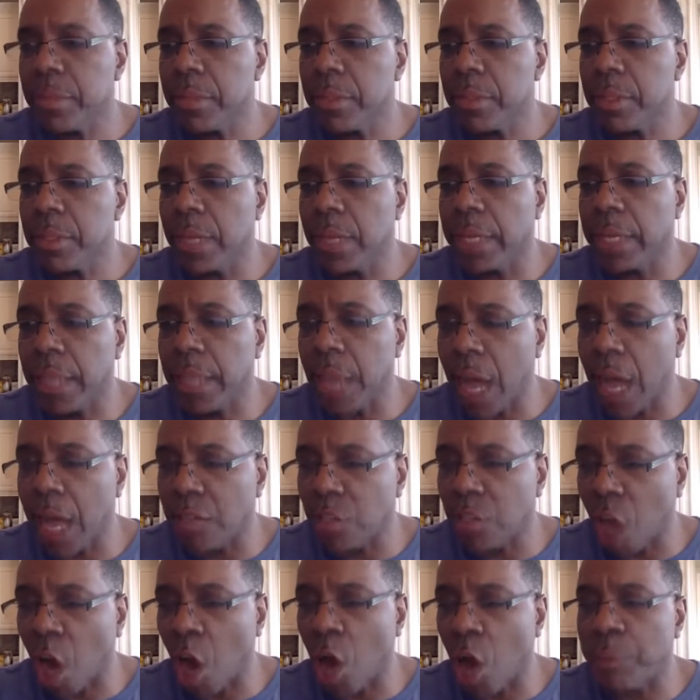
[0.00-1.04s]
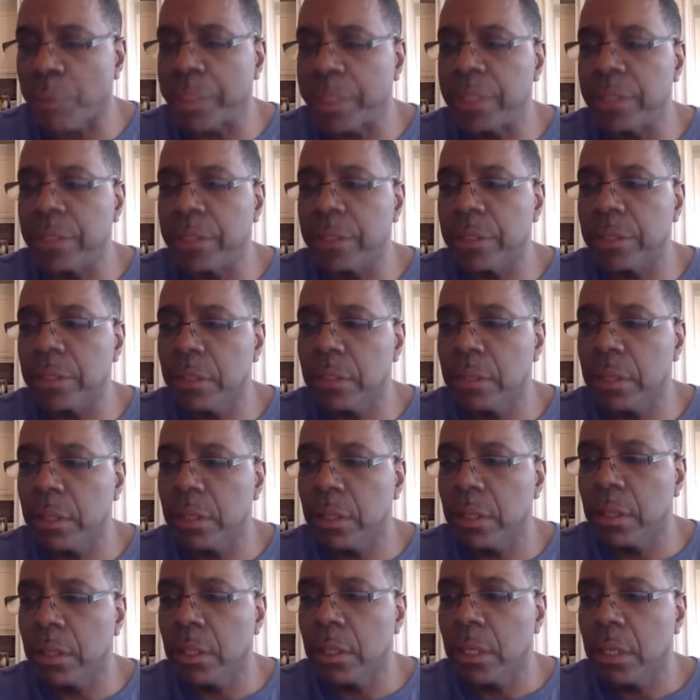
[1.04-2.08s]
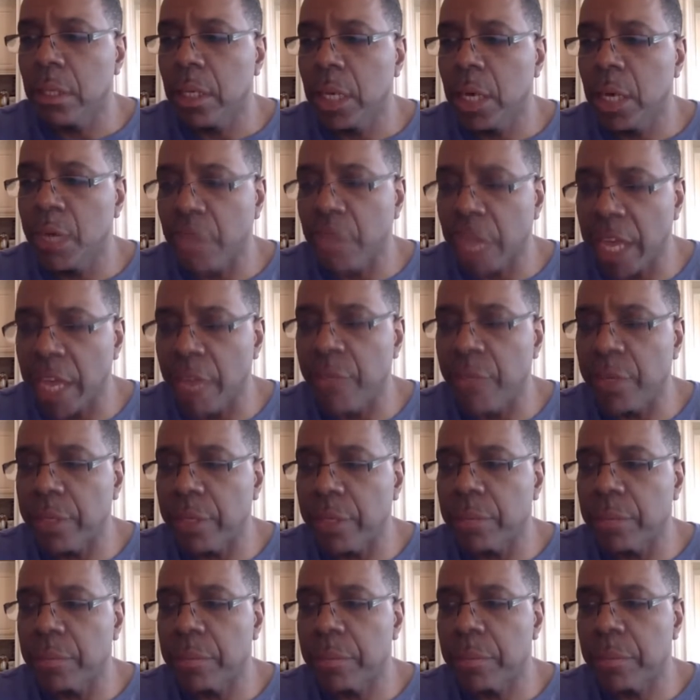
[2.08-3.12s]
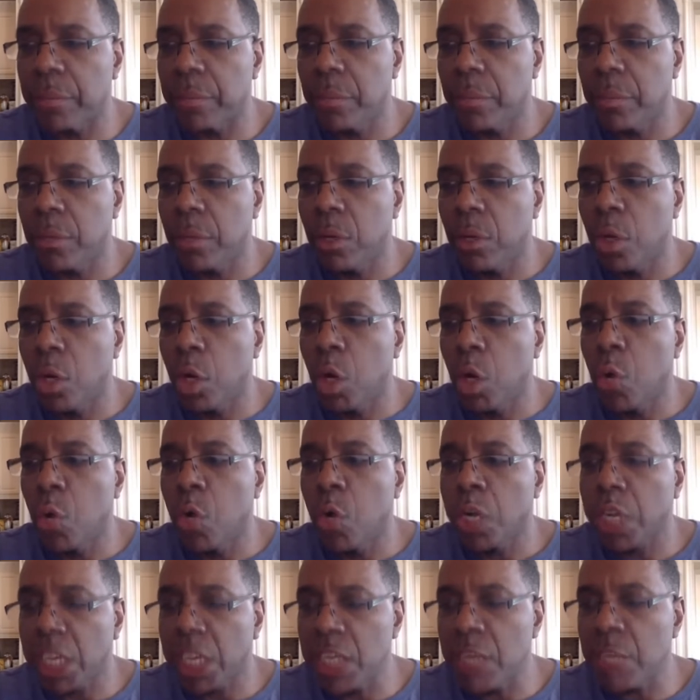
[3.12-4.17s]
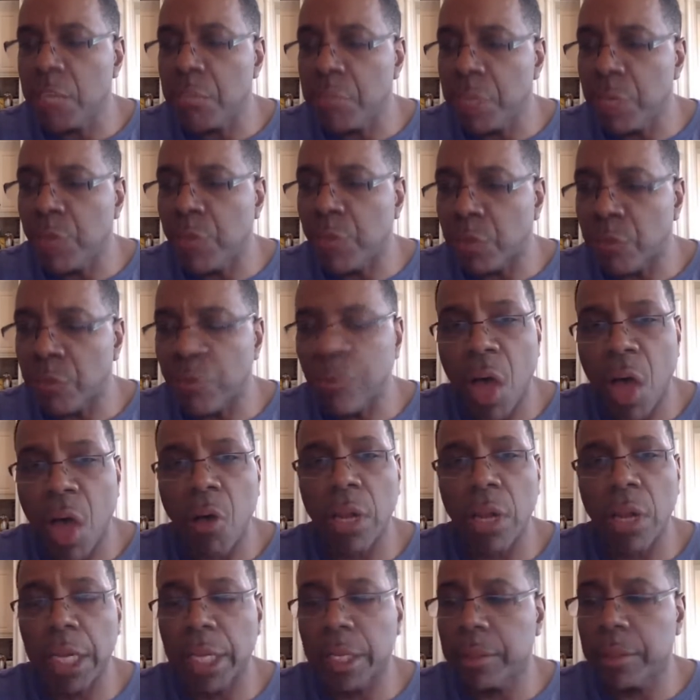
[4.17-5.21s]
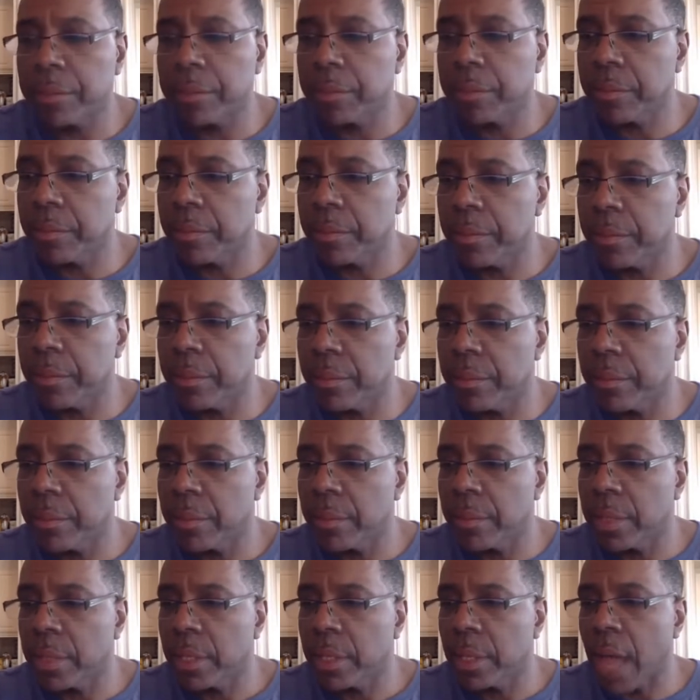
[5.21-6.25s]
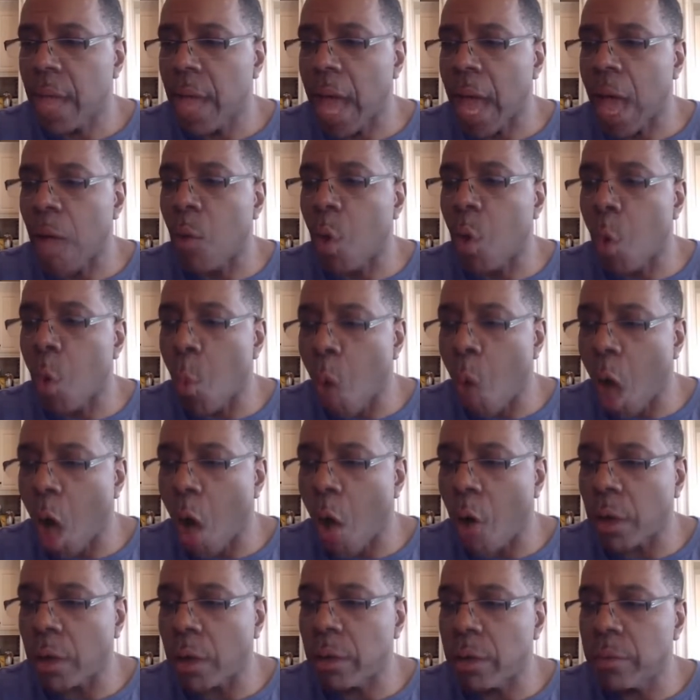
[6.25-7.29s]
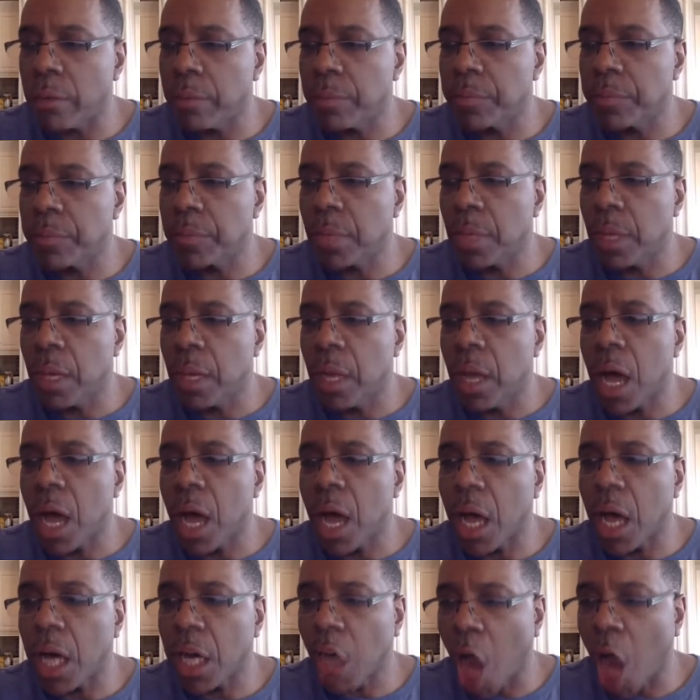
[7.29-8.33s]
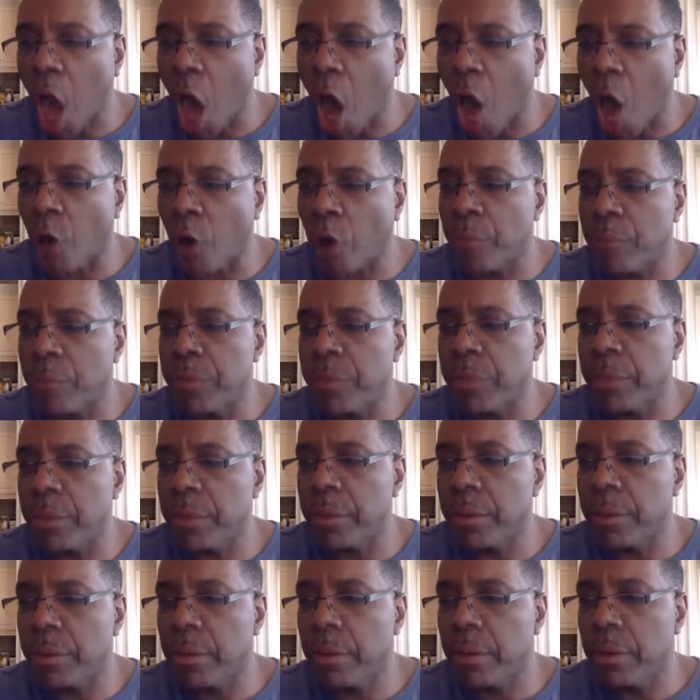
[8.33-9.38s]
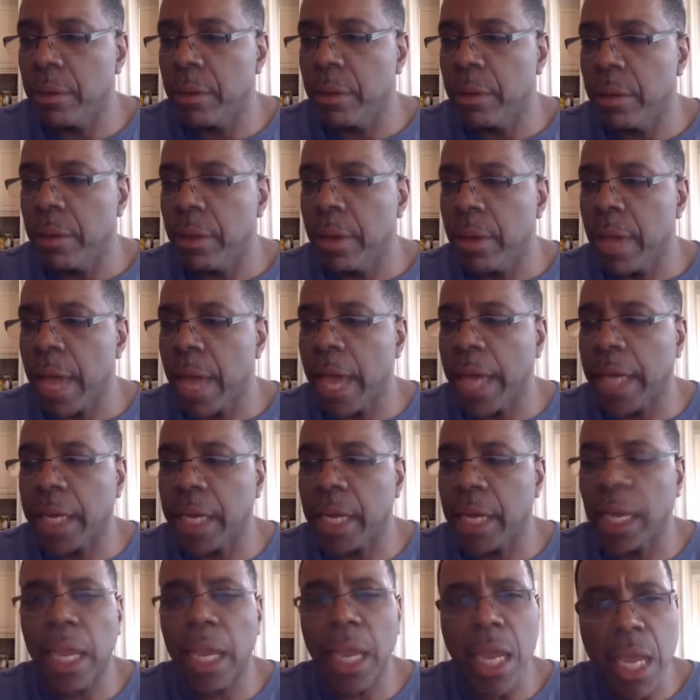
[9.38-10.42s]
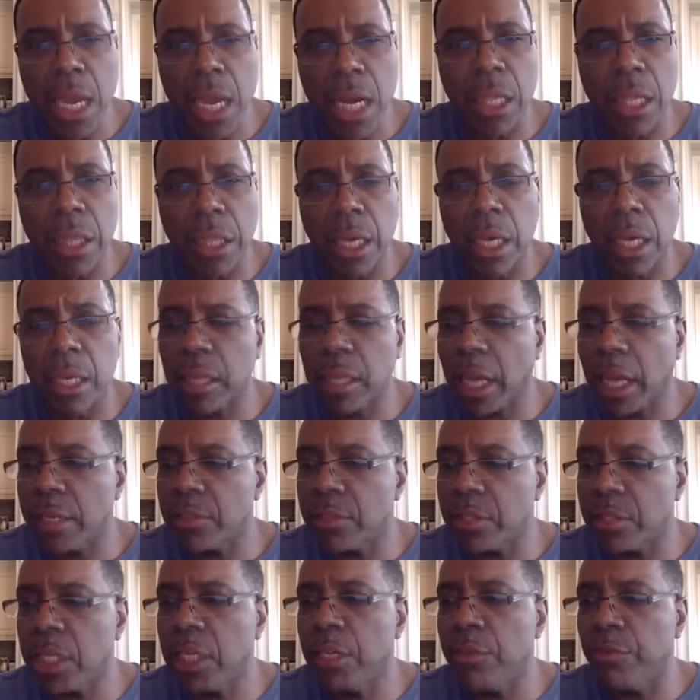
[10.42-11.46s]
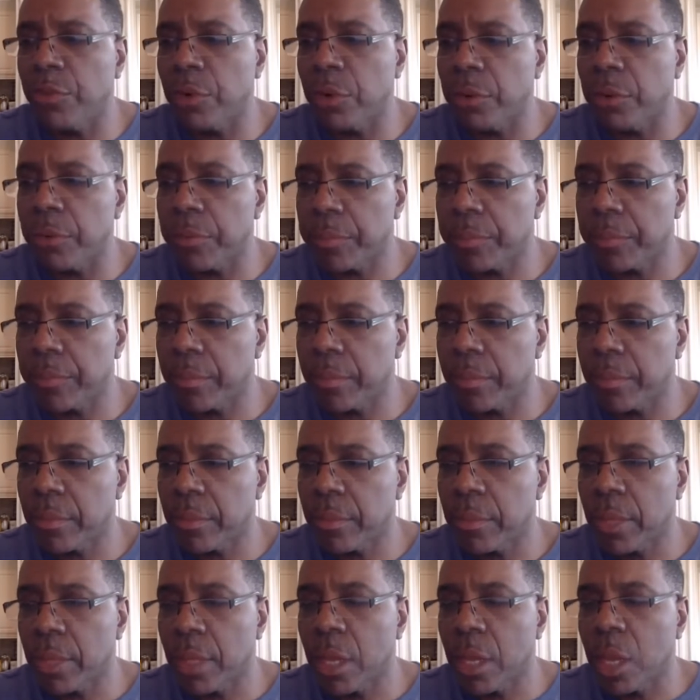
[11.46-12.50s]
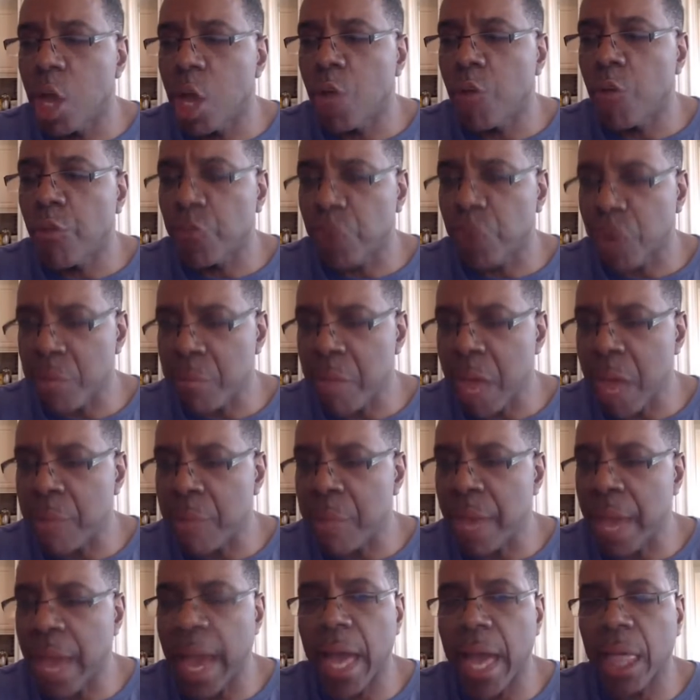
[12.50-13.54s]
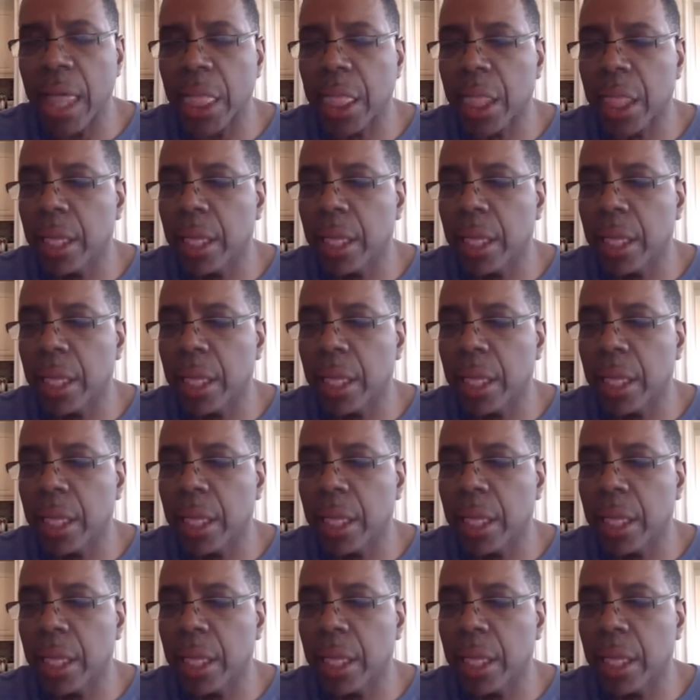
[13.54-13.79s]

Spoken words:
that God's armies of heaven will keep me from falling. I will walk unharmed and kick anything that is evil from my path.